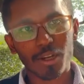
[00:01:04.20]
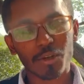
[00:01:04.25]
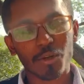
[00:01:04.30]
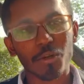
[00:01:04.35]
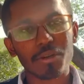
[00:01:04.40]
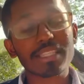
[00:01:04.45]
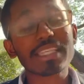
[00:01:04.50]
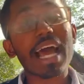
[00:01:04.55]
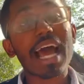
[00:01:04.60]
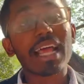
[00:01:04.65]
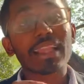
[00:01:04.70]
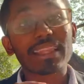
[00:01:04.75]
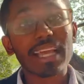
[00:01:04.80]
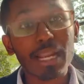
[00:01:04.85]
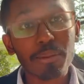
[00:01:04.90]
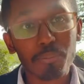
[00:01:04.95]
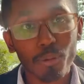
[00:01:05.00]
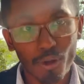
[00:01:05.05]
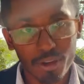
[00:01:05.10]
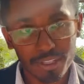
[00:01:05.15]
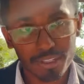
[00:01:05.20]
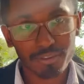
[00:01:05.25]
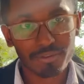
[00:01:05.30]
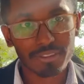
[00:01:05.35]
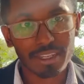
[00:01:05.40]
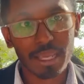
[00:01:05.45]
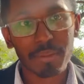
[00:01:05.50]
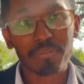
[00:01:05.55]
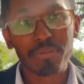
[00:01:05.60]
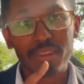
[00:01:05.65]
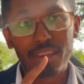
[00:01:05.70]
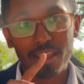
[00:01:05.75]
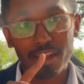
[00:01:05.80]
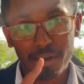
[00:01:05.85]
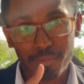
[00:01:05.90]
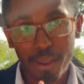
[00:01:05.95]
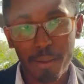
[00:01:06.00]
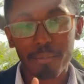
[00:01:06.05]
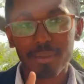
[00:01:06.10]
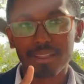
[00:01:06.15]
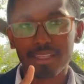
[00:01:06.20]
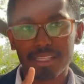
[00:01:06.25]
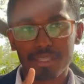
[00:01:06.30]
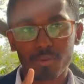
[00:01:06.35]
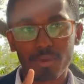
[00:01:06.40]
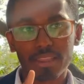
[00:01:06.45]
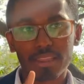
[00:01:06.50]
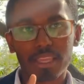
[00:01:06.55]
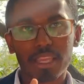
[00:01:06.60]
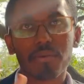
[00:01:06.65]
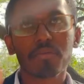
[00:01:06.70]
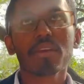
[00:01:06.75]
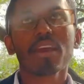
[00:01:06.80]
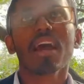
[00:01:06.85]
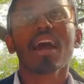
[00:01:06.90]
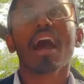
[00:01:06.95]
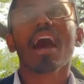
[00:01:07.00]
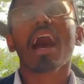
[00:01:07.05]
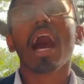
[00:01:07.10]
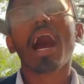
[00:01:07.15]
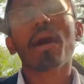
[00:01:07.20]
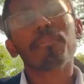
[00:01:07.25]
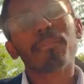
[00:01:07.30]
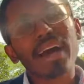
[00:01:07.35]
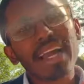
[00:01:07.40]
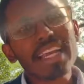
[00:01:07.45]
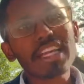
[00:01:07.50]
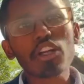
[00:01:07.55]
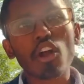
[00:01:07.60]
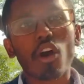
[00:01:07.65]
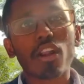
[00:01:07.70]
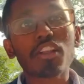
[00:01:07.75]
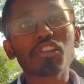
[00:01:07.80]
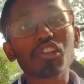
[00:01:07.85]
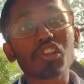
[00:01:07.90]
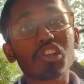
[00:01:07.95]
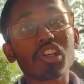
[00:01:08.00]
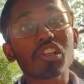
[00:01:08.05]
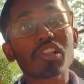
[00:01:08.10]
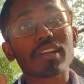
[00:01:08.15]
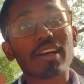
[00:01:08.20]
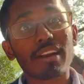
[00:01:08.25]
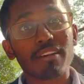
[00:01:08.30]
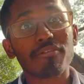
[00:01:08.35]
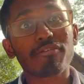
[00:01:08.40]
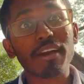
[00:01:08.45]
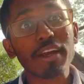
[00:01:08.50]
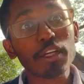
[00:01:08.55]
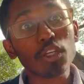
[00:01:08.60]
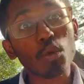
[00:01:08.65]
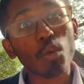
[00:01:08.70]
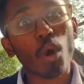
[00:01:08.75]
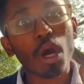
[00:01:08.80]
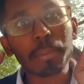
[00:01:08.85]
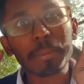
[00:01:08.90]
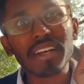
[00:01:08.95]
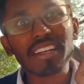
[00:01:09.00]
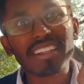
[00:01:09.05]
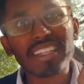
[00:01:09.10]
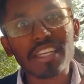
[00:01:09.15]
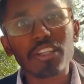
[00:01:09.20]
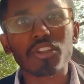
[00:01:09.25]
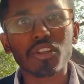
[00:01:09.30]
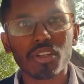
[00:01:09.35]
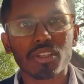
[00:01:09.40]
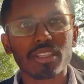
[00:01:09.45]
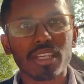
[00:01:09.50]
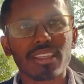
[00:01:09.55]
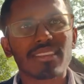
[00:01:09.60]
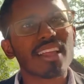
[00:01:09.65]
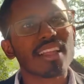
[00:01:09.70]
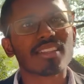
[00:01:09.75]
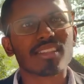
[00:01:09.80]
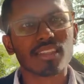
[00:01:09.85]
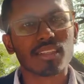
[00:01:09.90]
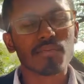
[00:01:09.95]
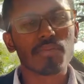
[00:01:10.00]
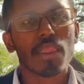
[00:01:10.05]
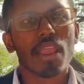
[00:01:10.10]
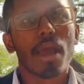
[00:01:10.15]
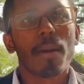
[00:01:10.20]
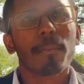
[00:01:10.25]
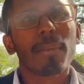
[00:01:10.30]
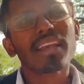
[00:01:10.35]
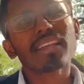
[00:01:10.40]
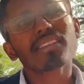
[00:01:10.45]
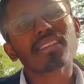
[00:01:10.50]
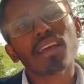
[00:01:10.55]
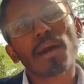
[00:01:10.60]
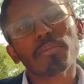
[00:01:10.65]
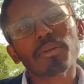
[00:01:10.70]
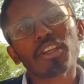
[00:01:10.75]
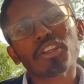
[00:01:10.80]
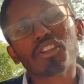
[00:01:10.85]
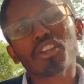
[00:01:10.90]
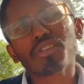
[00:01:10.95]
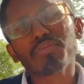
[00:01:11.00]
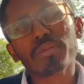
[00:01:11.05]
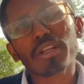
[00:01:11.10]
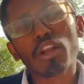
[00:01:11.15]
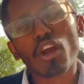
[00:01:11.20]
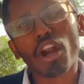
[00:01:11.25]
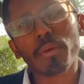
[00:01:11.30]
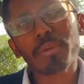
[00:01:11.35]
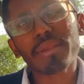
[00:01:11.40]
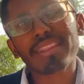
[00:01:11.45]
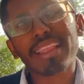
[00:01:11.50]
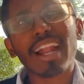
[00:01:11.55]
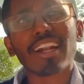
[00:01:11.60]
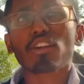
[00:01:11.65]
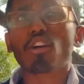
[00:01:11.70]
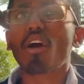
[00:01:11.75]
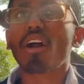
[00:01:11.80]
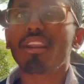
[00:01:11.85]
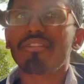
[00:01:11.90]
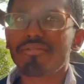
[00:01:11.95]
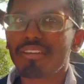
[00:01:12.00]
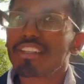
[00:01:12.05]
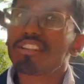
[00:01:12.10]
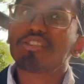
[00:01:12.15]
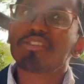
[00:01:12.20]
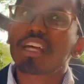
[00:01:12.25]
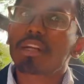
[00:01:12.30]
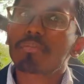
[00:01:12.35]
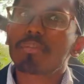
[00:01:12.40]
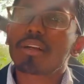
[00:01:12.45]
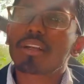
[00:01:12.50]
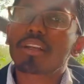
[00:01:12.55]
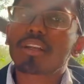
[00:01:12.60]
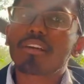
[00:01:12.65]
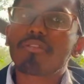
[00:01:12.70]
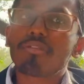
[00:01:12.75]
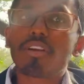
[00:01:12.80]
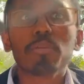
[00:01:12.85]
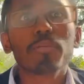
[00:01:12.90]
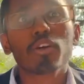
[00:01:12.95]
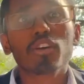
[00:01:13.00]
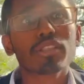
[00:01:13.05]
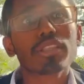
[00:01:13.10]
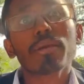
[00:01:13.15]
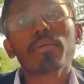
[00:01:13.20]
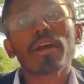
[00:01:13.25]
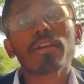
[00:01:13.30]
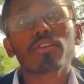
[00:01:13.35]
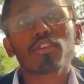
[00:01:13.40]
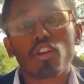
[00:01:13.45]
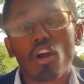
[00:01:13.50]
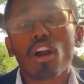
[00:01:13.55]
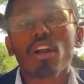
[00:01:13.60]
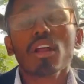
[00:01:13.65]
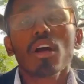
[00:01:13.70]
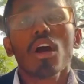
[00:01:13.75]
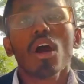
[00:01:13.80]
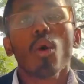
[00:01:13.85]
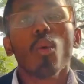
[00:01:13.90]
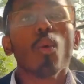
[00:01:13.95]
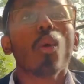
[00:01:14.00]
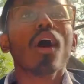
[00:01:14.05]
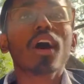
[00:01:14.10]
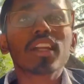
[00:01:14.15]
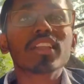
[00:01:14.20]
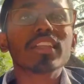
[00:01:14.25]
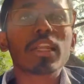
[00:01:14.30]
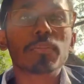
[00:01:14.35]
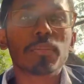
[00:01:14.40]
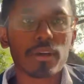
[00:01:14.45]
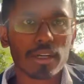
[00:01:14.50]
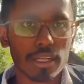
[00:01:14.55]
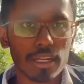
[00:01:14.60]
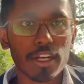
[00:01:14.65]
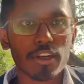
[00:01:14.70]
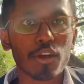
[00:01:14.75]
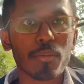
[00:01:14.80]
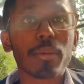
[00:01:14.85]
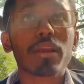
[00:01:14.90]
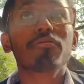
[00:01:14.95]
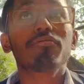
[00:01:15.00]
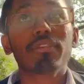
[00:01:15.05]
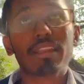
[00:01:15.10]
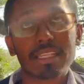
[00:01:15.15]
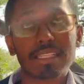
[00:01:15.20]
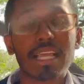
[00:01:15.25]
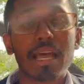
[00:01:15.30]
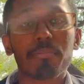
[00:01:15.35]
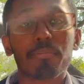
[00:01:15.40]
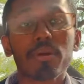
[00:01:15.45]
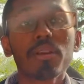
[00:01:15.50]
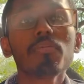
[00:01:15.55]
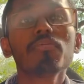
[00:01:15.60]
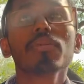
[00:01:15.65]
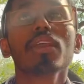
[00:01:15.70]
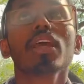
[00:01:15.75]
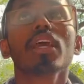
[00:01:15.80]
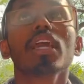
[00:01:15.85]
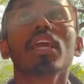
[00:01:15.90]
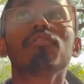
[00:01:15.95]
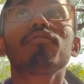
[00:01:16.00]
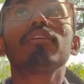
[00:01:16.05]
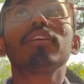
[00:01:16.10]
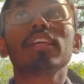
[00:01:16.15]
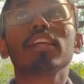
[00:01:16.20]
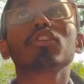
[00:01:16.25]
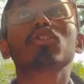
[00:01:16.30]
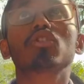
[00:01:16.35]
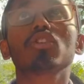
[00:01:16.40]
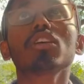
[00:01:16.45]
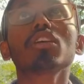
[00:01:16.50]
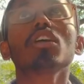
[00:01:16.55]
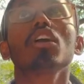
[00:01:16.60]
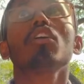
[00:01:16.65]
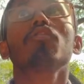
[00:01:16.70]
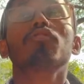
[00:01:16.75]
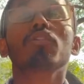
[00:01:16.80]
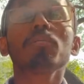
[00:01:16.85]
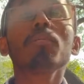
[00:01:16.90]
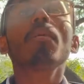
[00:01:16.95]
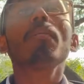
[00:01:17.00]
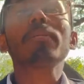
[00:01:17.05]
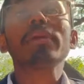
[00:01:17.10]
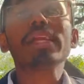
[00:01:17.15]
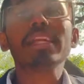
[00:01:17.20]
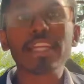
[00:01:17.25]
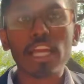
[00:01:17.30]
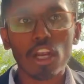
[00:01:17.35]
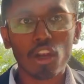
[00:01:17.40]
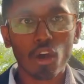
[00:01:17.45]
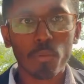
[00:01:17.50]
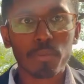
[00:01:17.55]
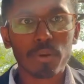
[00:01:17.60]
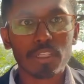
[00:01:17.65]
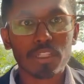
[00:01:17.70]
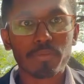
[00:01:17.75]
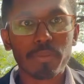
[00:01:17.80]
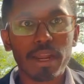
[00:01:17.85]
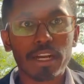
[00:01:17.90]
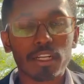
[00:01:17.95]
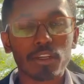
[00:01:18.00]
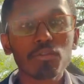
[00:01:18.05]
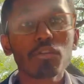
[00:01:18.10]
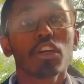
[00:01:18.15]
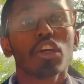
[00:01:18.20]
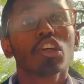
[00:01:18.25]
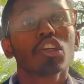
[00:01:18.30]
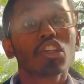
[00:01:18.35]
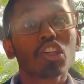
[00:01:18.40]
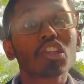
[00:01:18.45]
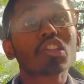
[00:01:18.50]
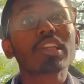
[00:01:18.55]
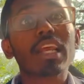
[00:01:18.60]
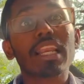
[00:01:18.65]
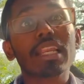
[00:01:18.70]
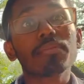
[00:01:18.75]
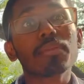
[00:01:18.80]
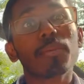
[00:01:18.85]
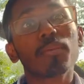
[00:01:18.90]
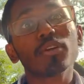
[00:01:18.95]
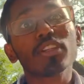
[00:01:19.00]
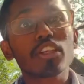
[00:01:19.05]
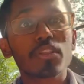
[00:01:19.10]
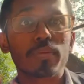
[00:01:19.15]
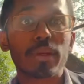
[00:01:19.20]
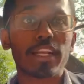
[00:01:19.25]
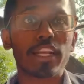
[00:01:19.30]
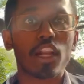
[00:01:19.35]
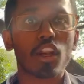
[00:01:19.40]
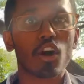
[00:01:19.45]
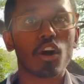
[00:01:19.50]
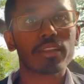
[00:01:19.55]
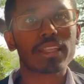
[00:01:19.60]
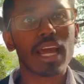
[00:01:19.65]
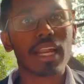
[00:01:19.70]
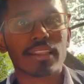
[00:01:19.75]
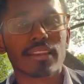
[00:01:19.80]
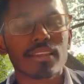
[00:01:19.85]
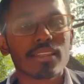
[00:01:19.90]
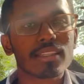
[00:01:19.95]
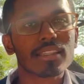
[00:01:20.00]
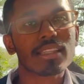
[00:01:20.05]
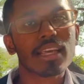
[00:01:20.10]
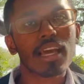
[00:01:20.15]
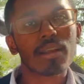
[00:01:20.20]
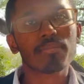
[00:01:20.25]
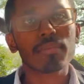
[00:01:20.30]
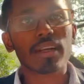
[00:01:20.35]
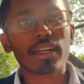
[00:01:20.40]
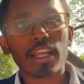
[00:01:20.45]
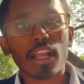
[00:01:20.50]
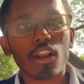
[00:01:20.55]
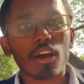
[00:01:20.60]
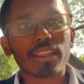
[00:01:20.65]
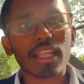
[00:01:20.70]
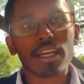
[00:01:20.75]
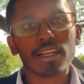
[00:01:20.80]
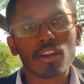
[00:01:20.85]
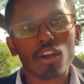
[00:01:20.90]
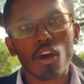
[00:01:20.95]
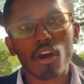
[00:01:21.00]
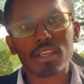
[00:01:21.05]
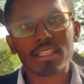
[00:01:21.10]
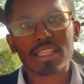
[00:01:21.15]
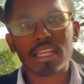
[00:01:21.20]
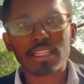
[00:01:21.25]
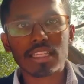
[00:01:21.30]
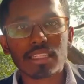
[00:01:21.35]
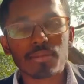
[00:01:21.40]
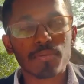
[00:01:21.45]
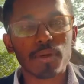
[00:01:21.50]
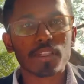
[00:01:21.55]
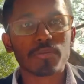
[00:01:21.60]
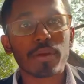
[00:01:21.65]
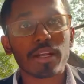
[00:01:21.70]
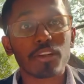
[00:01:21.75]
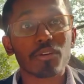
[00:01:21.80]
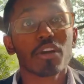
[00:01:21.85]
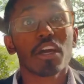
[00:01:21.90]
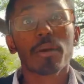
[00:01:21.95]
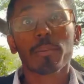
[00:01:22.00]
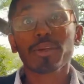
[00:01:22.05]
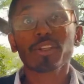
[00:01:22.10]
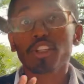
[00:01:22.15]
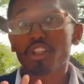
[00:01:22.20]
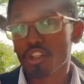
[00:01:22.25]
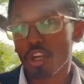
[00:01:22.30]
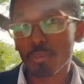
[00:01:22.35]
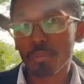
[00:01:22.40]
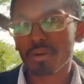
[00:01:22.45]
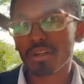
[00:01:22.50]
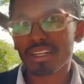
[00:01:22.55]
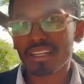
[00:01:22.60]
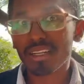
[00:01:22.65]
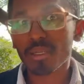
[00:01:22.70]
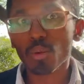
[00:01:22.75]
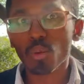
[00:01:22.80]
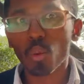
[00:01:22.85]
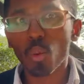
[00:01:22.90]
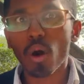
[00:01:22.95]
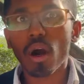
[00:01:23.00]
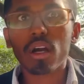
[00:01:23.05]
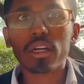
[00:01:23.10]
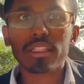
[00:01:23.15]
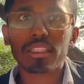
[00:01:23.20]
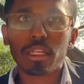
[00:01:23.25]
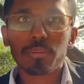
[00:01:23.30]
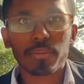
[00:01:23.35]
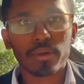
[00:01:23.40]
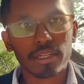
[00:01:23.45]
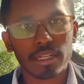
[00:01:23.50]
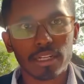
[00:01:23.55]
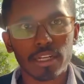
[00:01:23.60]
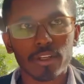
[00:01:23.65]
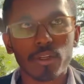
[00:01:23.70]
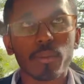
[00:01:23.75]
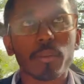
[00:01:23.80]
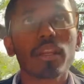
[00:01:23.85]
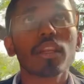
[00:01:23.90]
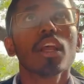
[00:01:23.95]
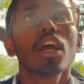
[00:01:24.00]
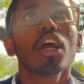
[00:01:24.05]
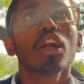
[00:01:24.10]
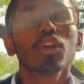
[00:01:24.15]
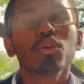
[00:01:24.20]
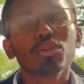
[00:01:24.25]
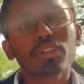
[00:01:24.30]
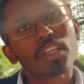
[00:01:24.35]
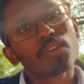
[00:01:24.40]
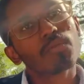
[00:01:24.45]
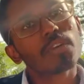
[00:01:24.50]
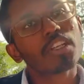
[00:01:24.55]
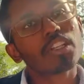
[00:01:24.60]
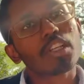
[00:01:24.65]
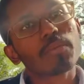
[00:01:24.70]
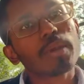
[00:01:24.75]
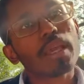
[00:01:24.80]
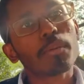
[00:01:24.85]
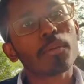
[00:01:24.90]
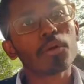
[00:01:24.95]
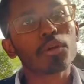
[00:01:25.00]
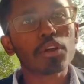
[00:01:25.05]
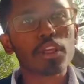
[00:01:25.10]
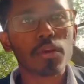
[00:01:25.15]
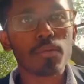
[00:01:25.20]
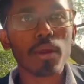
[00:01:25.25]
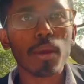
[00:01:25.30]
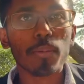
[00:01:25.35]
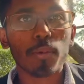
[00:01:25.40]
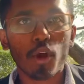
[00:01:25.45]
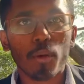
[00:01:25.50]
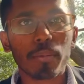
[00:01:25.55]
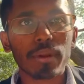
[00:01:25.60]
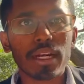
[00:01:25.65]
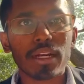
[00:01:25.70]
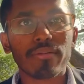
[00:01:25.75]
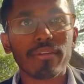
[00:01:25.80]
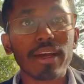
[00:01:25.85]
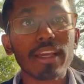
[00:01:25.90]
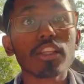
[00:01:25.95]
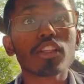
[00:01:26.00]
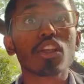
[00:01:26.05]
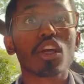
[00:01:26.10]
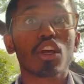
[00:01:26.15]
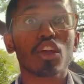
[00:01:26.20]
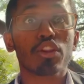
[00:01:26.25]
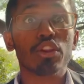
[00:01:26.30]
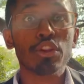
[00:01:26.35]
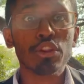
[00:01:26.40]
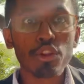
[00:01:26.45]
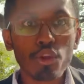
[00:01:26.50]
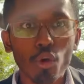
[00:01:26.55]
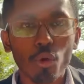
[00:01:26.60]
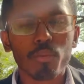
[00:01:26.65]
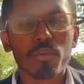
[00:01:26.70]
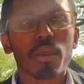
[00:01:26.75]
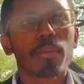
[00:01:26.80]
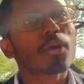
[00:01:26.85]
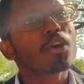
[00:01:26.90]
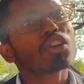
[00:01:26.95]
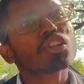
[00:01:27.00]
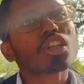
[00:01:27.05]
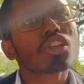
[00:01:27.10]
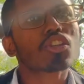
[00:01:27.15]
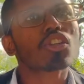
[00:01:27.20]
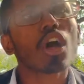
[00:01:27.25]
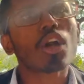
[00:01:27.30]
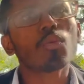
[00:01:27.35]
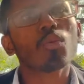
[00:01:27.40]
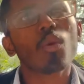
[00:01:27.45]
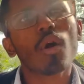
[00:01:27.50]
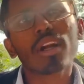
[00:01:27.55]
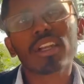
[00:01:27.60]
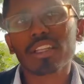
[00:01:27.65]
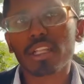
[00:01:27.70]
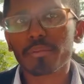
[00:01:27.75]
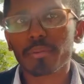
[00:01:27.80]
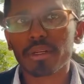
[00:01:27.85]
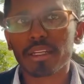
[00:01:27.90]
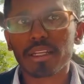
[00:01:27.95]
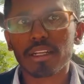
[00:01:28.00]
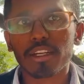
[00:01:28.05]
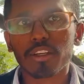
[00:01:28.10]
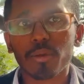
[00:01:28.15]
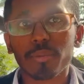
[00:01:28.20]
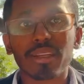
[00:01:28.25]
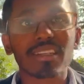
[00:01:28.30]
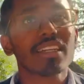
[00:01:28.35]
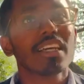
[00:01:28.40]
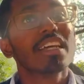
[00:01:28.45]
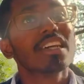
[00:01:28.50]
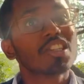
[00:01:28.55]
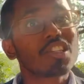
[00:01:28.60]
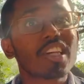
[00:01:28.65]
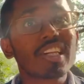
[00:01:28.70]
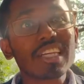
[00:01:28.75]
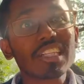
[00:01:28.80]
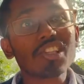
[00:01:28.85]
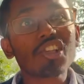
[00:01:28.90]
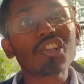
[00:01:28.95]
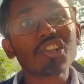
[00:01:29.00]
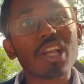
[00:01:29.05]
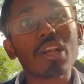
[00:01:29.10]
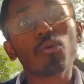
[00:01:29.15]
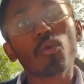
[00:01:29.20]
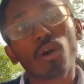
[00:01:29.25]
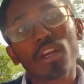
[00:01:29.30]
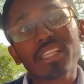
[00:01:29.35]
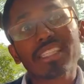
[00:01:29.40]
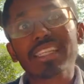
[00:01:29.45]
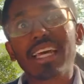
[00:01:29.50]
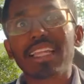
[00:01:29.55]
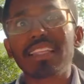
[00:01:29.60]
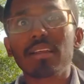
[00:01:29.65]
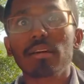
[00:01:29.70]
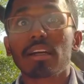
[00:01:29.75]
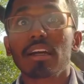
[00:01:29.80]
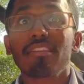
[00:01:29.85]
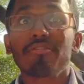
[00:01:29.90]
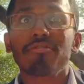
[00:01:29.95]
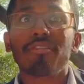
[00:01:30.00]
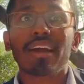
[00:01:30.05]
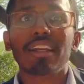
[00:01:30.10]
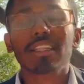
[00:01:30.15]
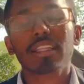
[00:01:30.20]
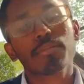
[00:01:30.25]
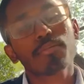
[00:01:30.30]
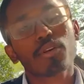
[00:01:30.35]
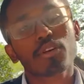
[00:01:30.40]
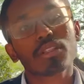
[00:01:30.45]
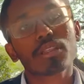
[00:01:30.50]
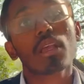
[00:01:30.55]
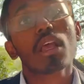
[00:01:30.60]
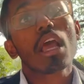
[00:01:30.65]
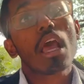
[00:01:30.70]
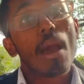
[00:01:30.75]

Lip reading: course at that point of time, remember this one thing: my knowledge is just confined to what my teachers say. That's it. My some teachers may not be that qualified into that particular field because they might not work in that particular domain. For example, if a teacher from a media law perspective, she's telling me about this media law, that this is there, media law, that law is there, this perspective, but she's not particularly worked in that particular domain. Do you think will she be able to give me a proper advice? No, because she's not worked in that particular domain. She can just tell what is there in the confined in that books.